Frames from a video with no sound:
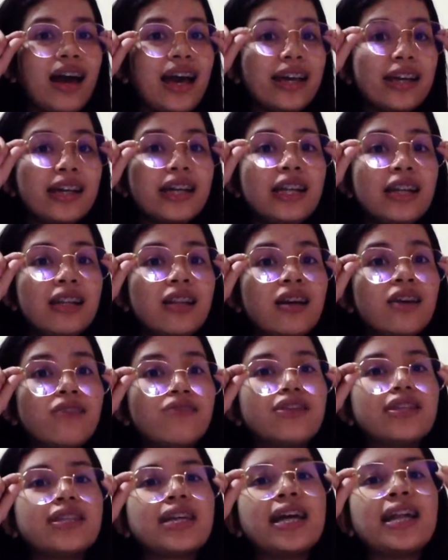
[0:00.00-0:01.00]
I really
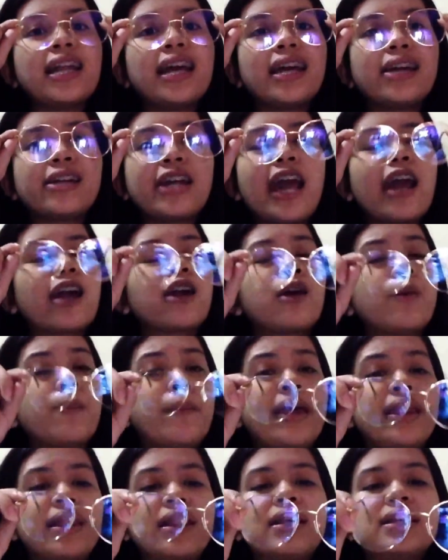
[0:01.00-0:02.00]
love this and I
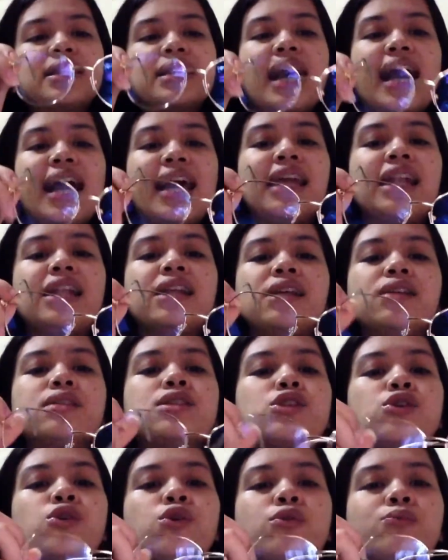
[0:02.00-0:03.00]
recommend this highly.
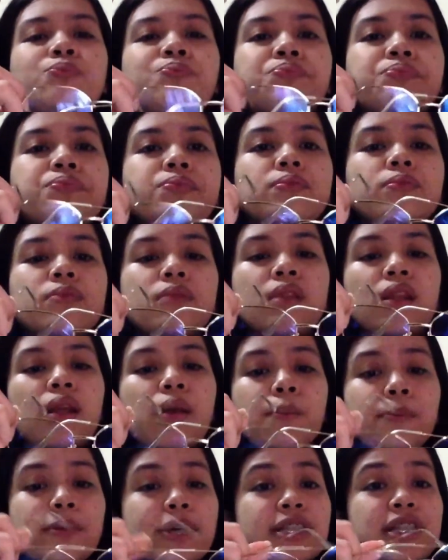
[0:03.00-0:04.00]
So,
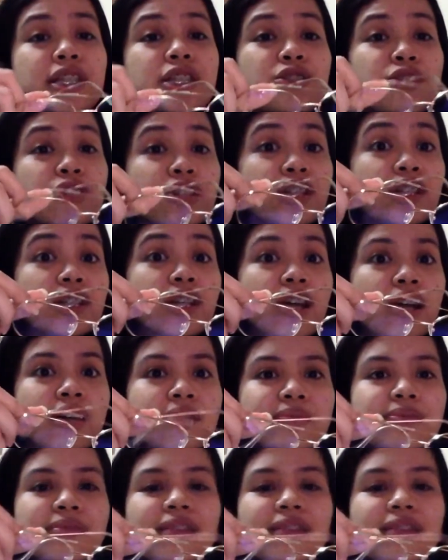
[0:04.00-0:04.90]
purchase nyo na siya.